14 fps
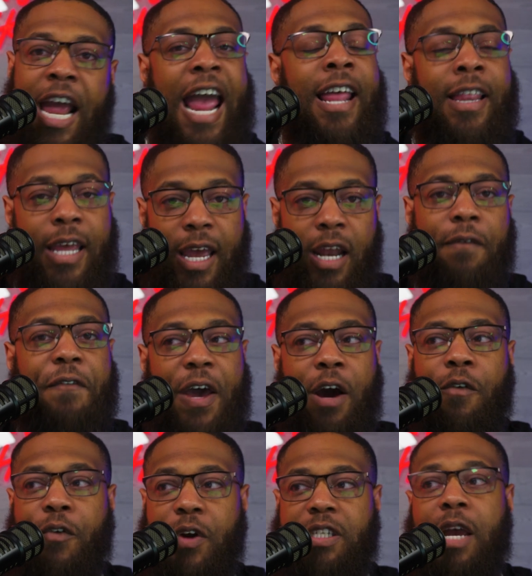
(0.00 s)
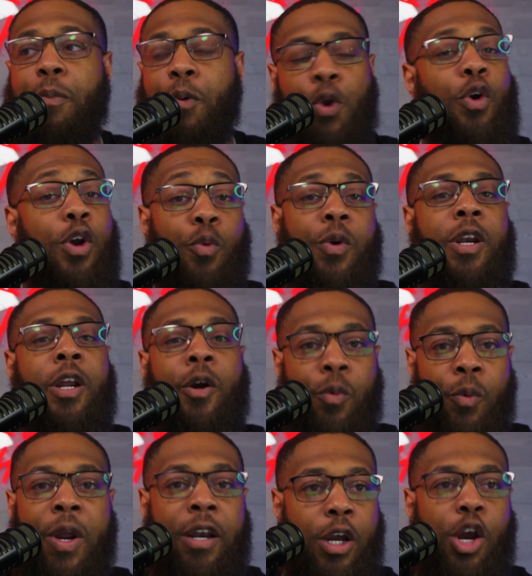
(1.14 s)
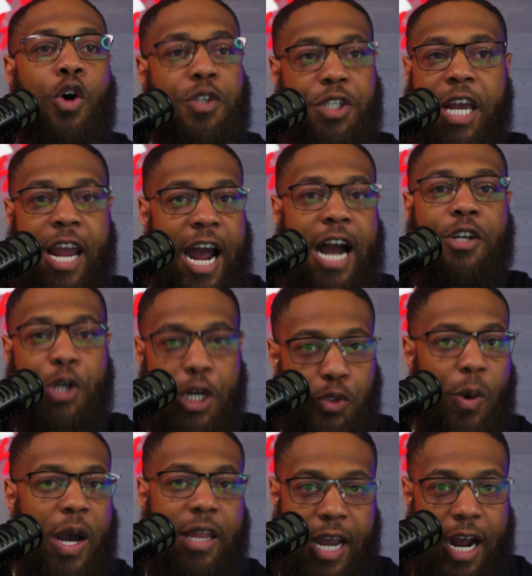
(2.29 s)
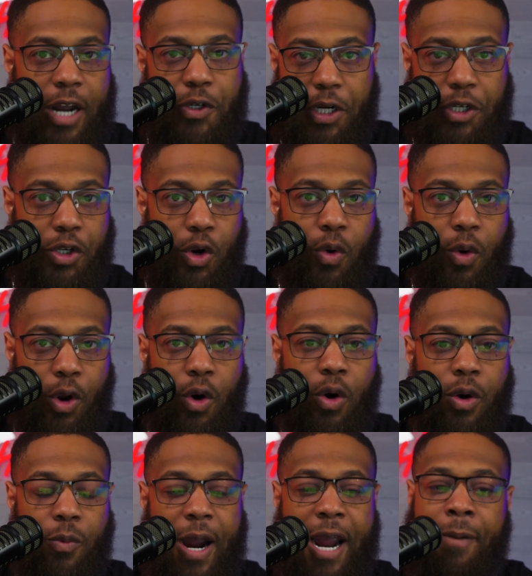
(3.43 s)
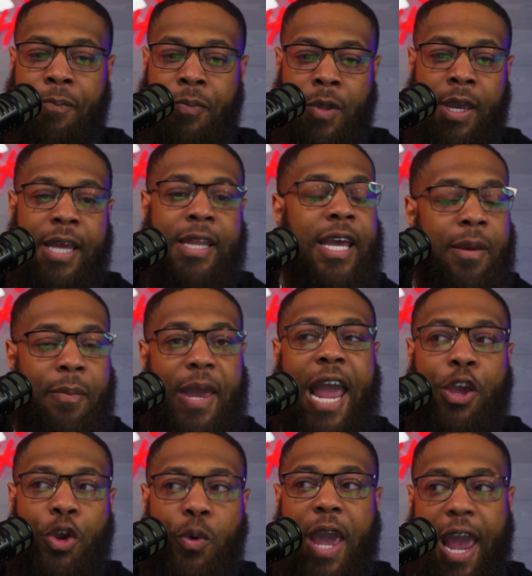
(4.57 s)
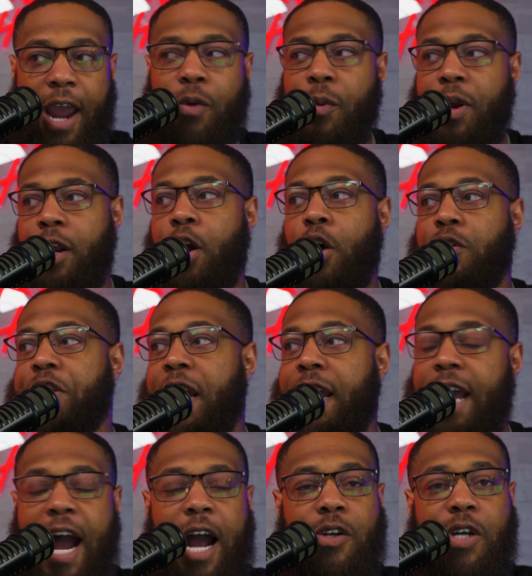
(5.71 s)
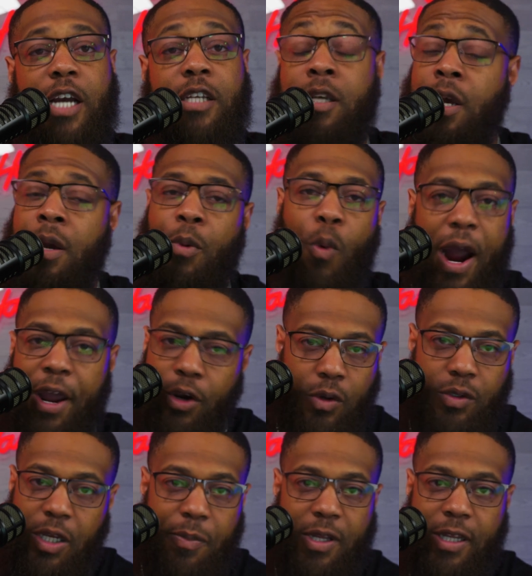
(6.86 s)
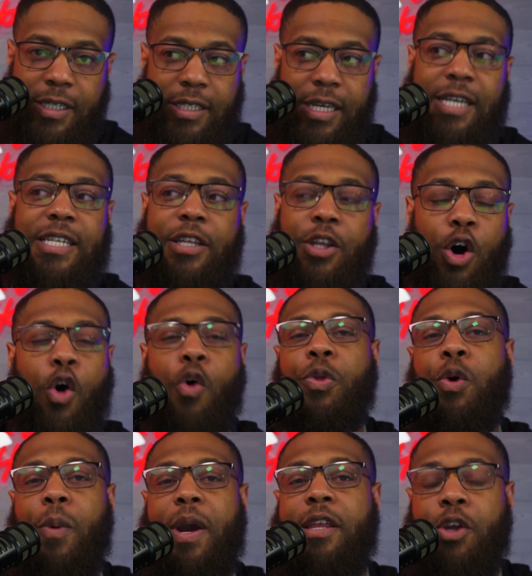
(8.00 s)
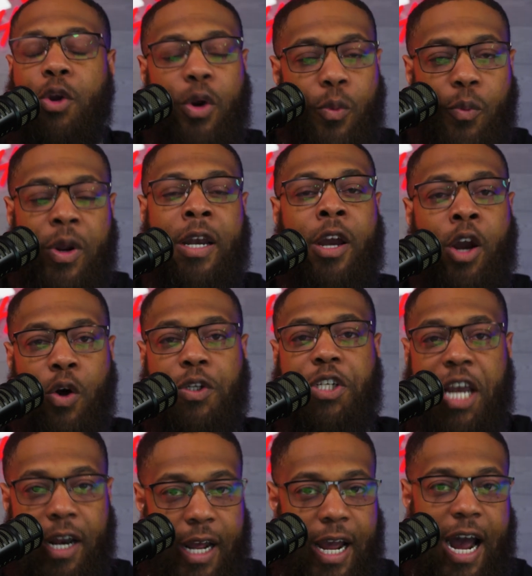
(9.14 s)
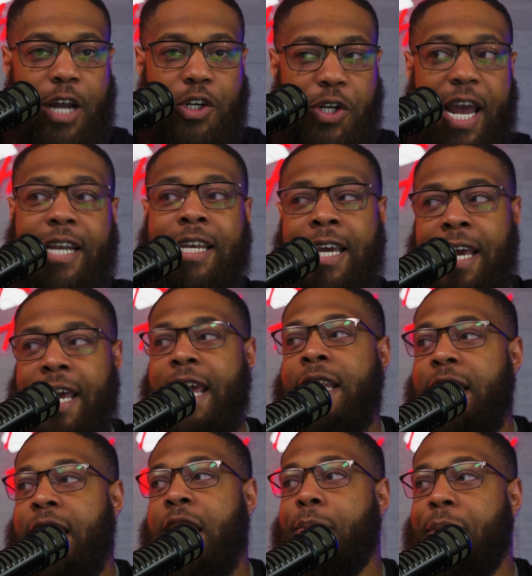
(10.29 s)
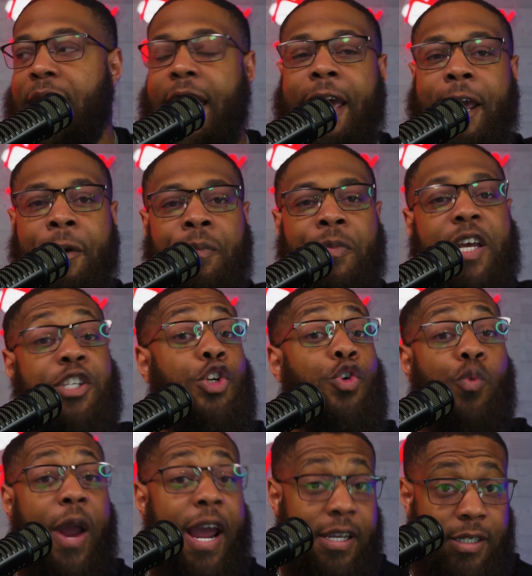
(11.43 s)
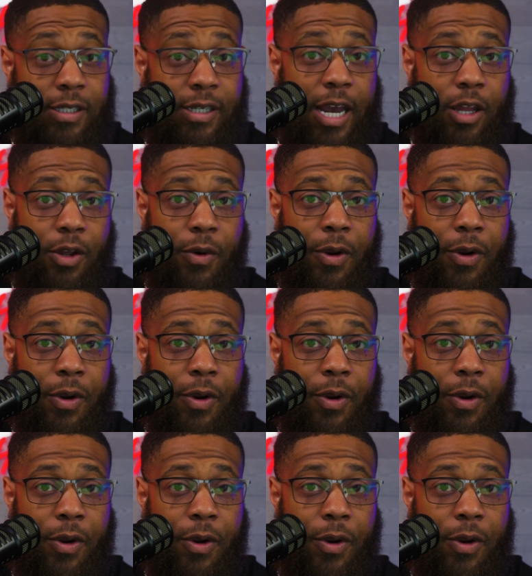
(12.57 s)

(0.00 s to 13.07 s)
In the NFL, for example, you can renegotiate contracts while the contracts are going on, right? In the NBA, you can renegotiate contracts, but what you don't typically see is that the only way that you can renegotiate a contract in the NBA is to raise a salary.